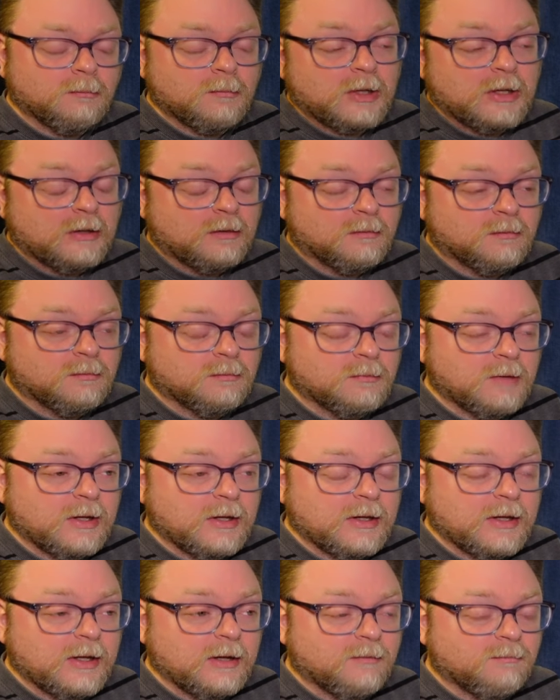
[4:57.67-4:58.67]
Well,
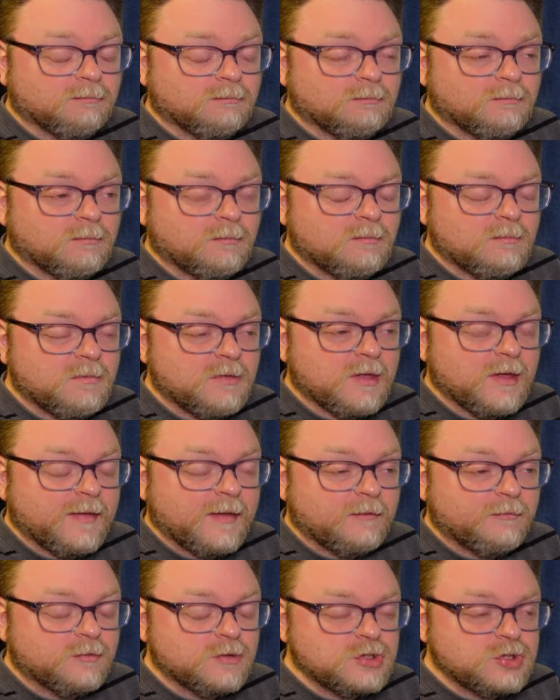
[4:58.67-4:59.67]
I can't say
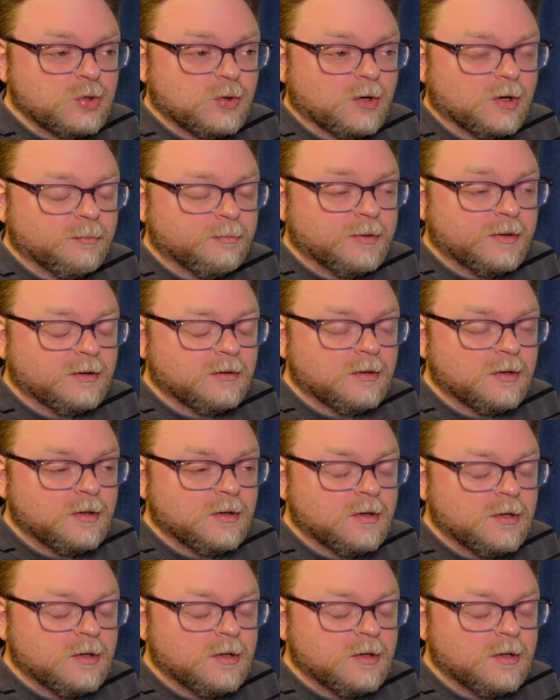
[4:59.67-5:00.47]
that for sure, but